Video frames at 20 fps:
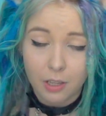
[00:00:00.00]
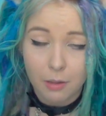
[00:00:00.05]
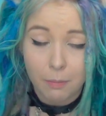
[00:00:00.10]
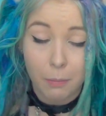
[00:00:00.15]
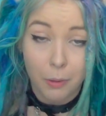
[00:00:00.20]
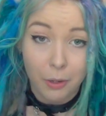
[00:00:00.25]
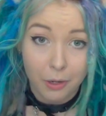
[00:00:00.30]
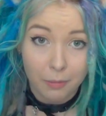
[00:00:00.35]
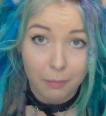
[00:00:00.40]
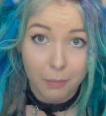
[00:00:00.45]
the
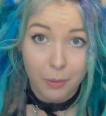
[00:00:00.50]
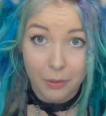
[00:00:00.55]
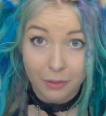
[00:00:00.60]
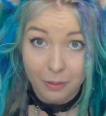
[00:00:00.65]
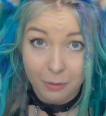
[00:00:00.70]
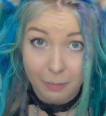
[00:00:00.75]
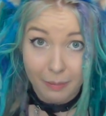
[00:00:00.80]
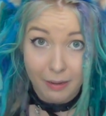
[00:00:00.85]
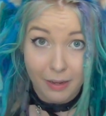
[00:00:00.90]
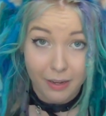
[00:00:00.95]

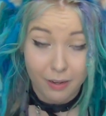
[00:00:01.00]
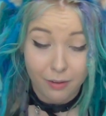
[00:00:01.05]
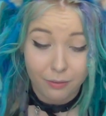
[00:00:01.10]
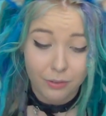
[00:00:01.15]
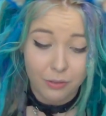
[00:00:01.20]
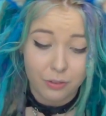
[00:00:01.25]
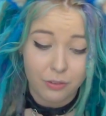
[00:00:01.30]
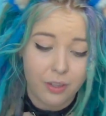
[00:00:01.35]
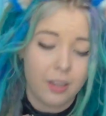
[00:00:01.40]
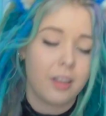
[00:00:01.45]
bottommost part of
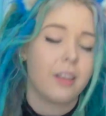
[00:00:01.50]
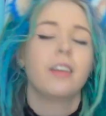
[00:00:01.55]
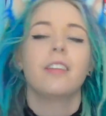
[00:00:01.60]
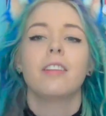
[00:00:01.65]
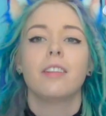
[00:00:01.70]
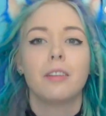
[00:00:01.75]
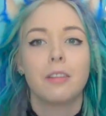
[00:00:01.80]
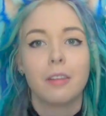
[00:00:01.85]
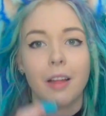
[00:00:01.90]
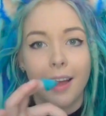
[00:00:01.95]
Australia,
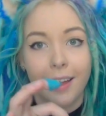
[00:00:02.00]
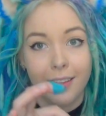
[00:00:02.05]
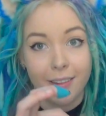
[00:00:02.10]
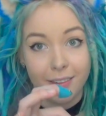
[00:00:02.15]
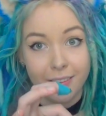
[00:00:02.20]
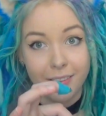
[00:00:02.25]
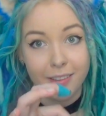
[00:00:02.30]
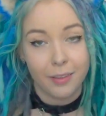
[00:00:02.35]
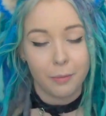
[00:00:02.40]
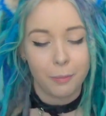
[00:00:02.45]
the little
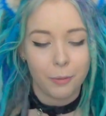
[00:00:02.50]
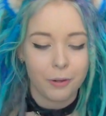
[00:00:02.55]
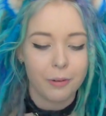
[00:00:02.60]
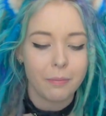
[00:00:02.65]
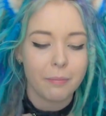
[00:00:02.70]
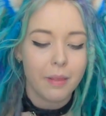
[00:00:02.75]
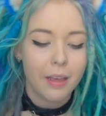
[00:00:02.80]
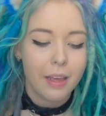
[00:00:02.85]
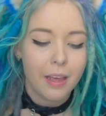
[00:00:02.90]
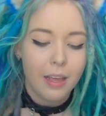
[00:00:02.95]
island at the bottom,